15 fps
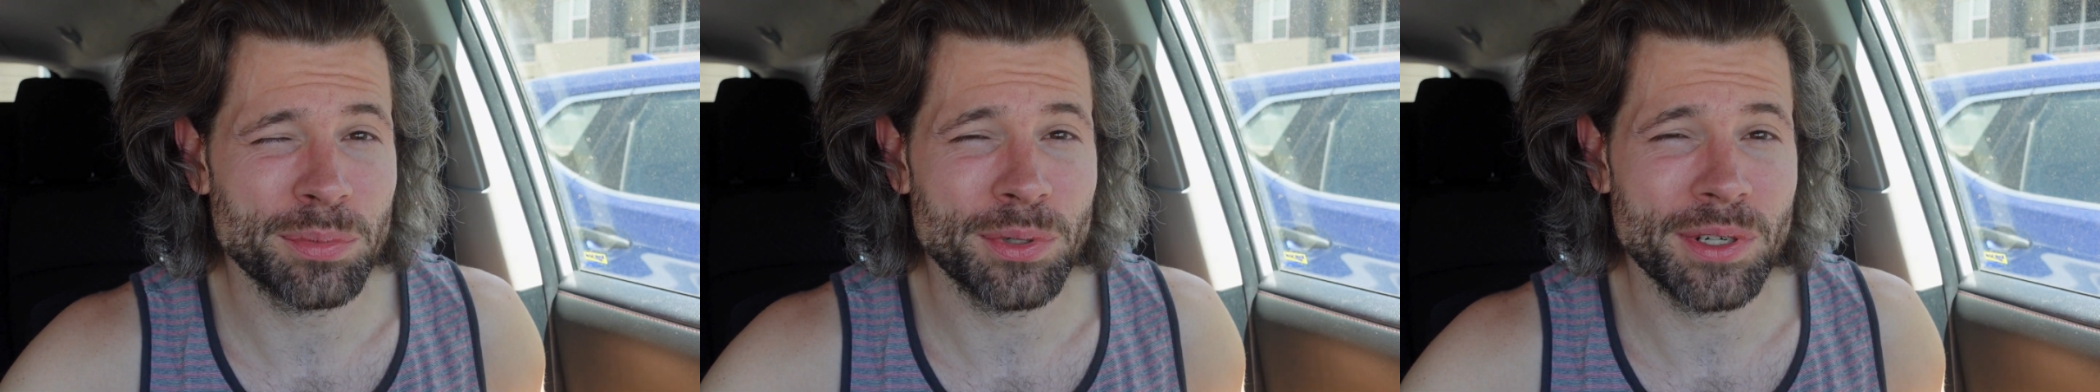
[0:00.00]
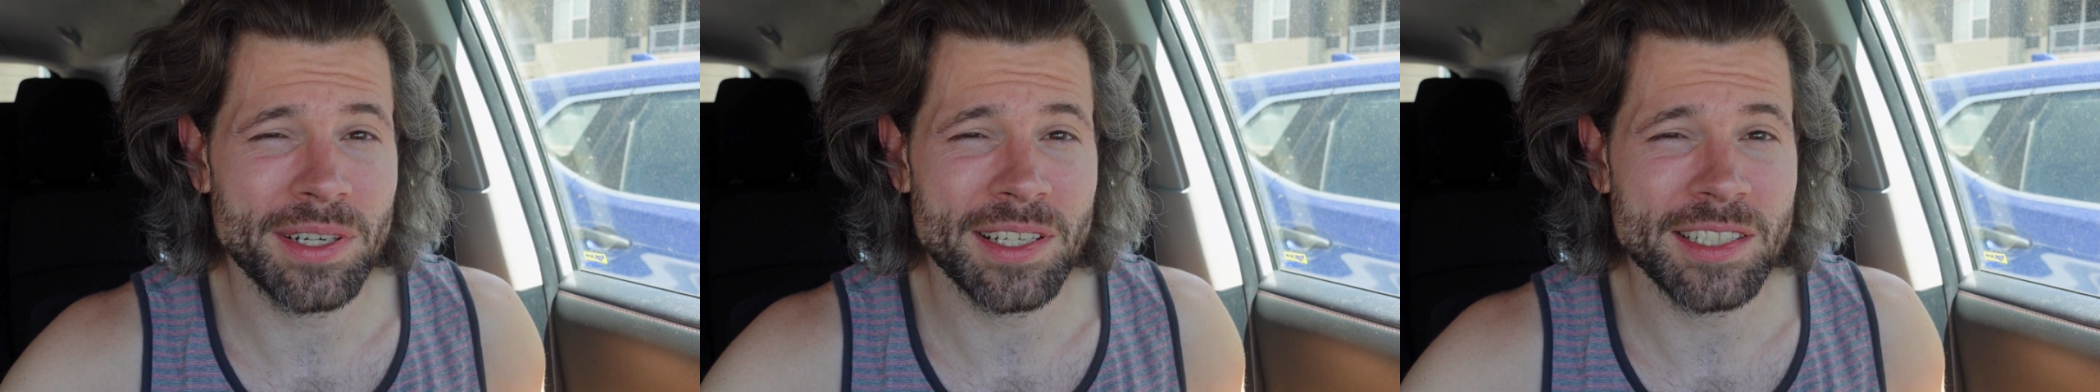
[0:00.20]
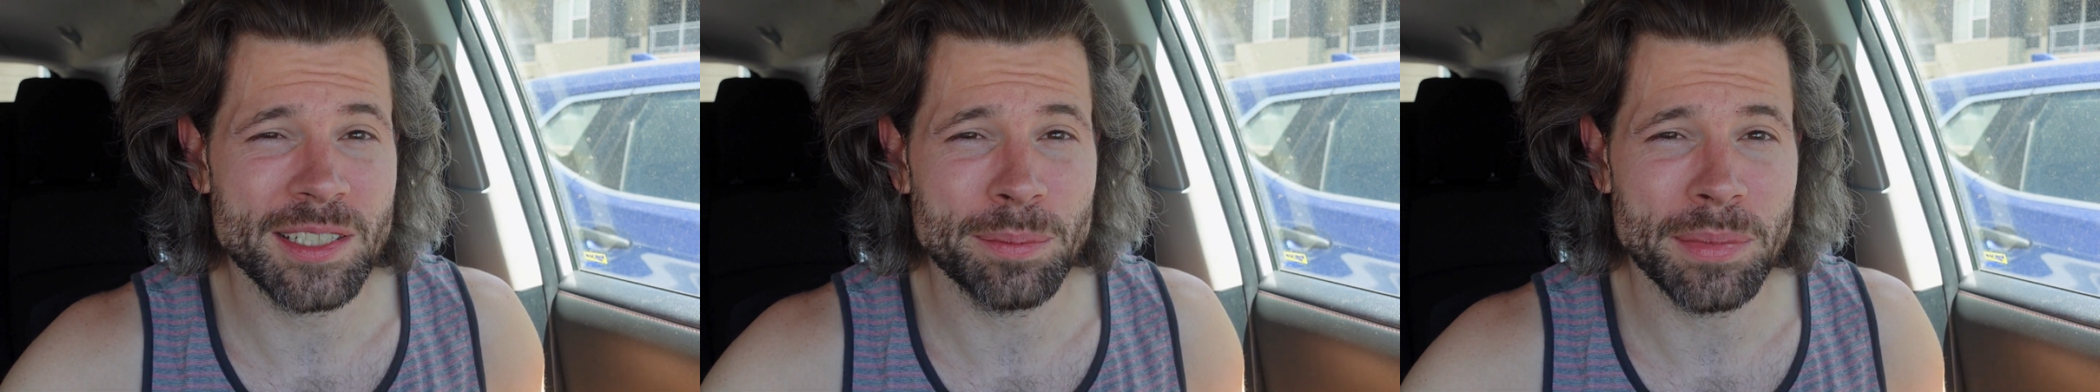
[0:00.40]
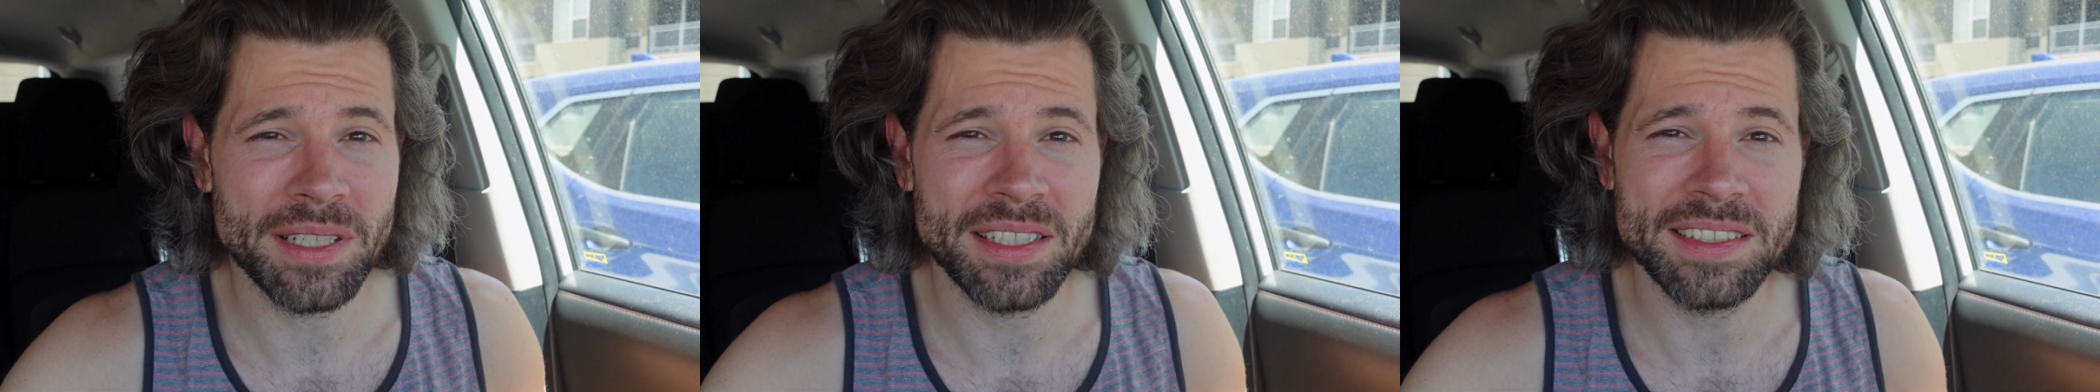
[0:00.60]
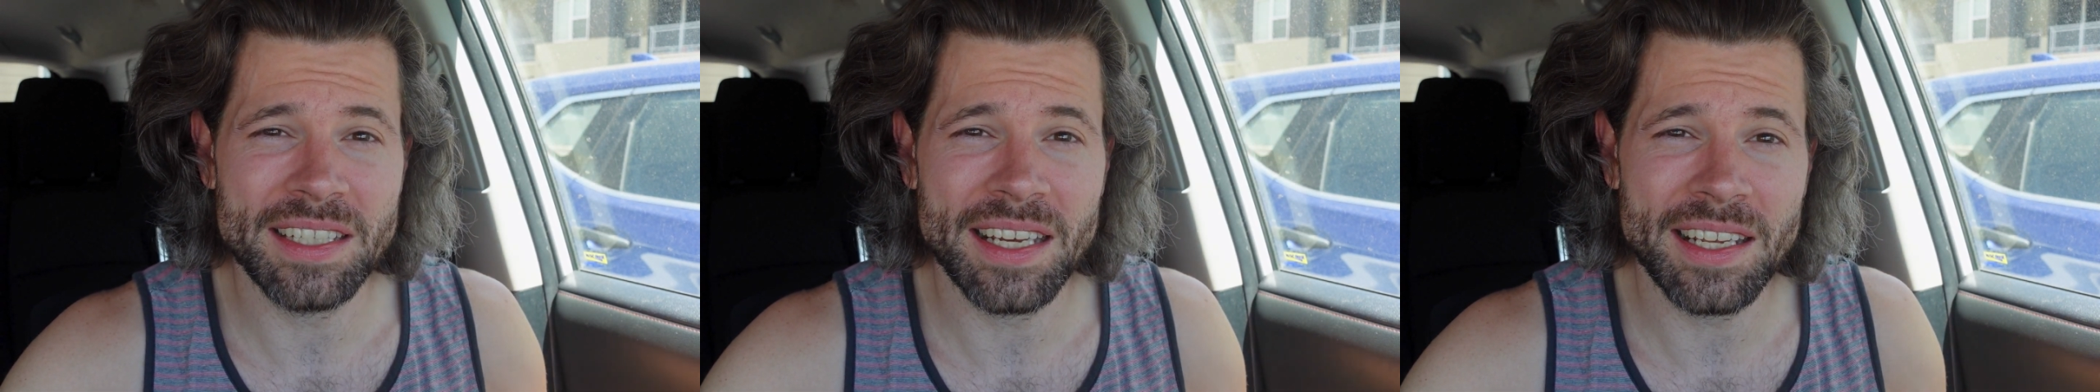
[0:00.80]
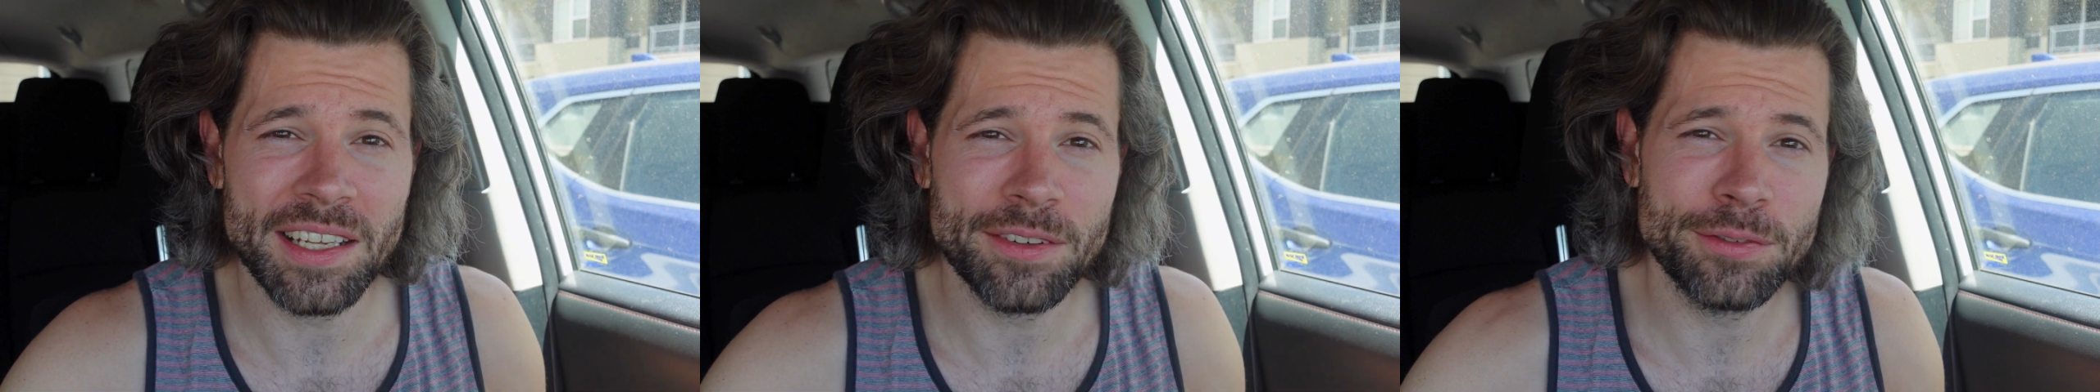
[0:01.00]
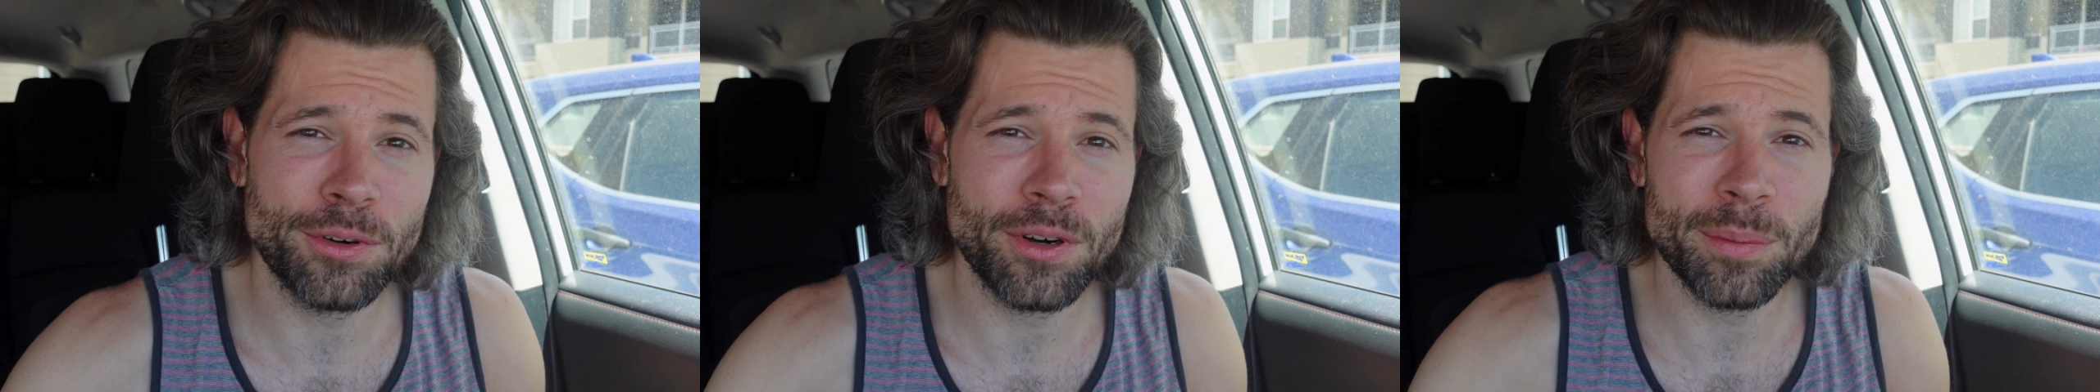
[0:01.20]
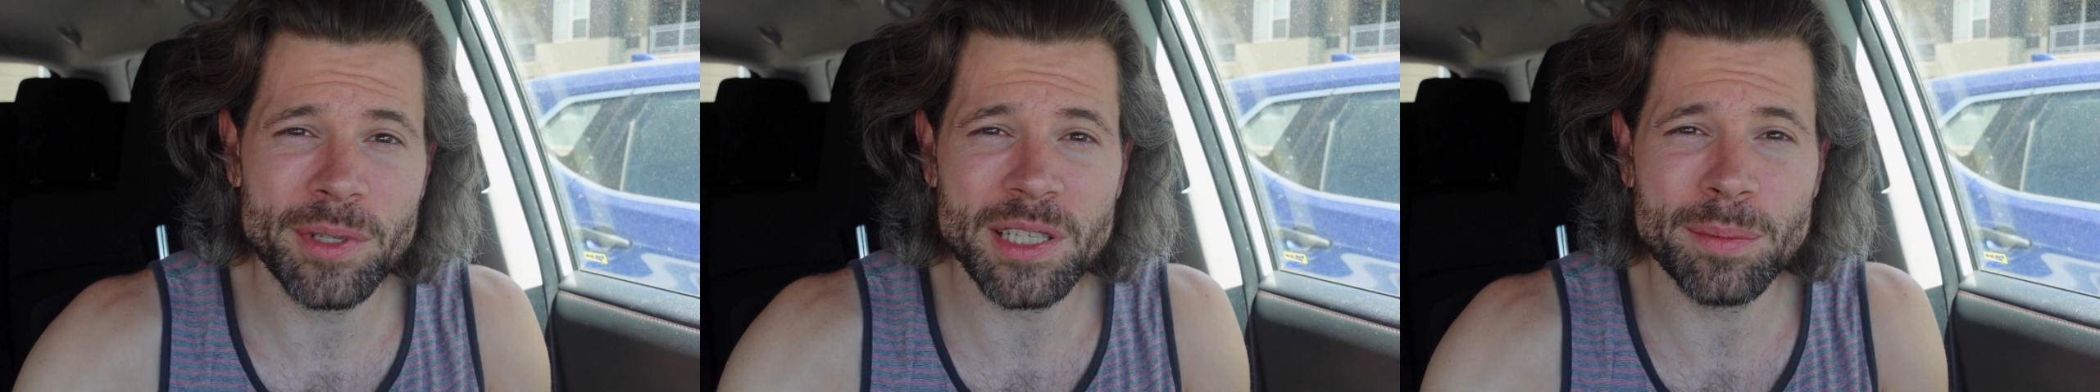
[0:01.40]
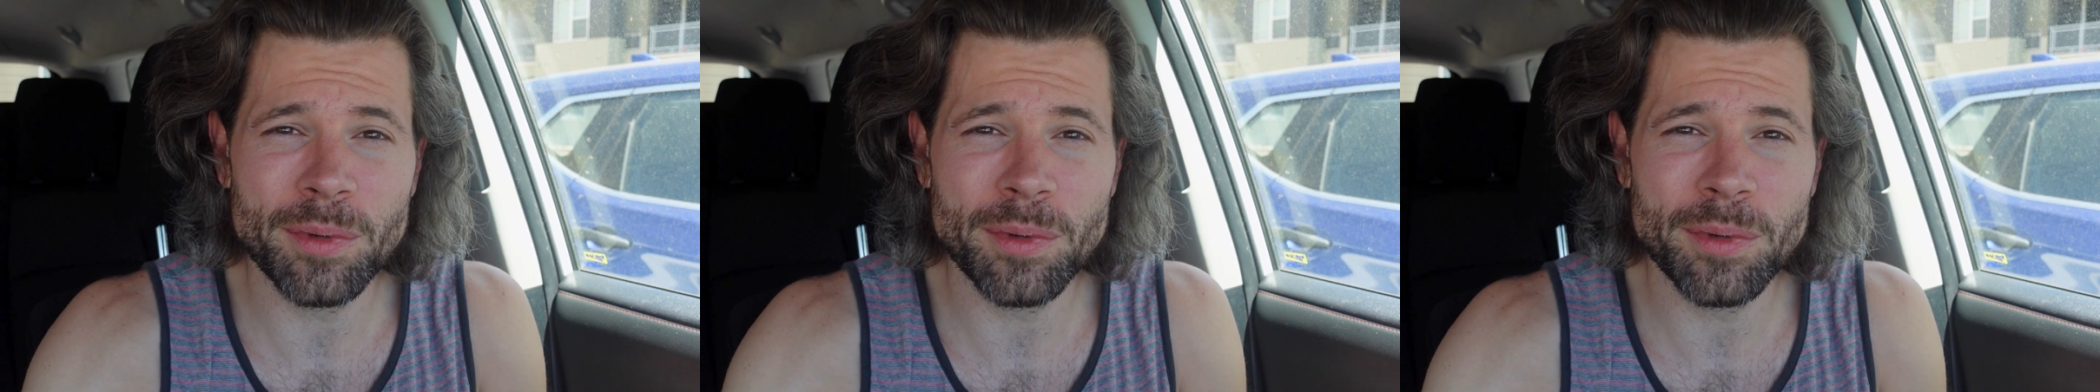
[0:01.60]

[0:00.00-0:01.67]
pretty debilitating for him at the